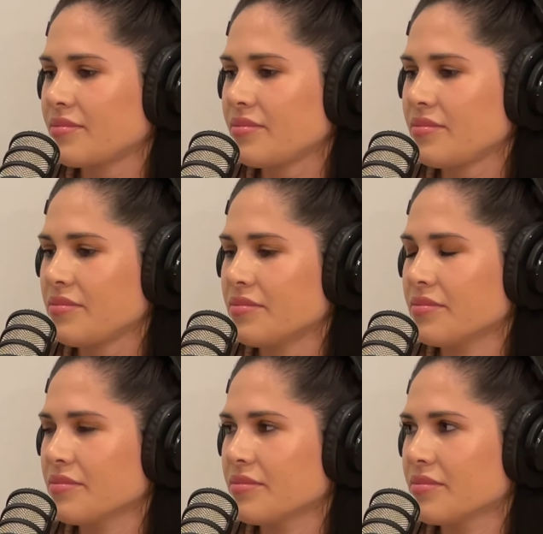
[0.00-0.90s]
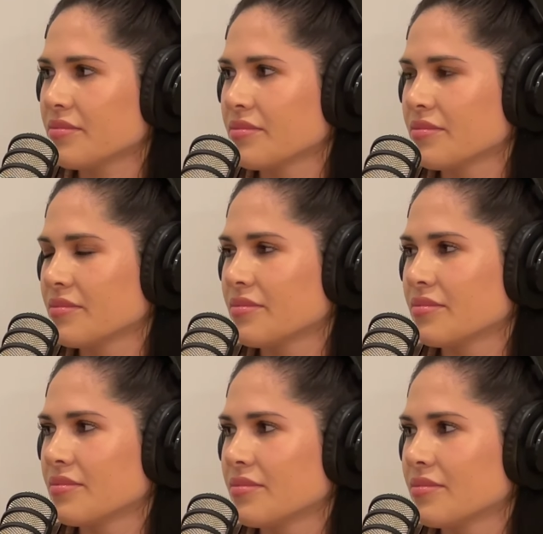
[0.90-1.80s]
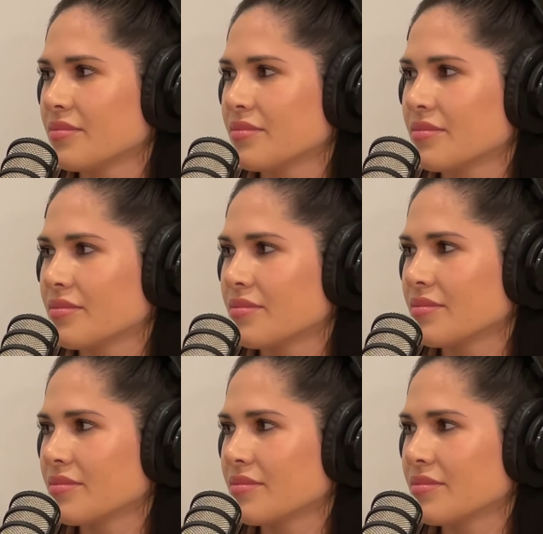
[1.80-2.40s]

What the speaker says: This person isn't speaking.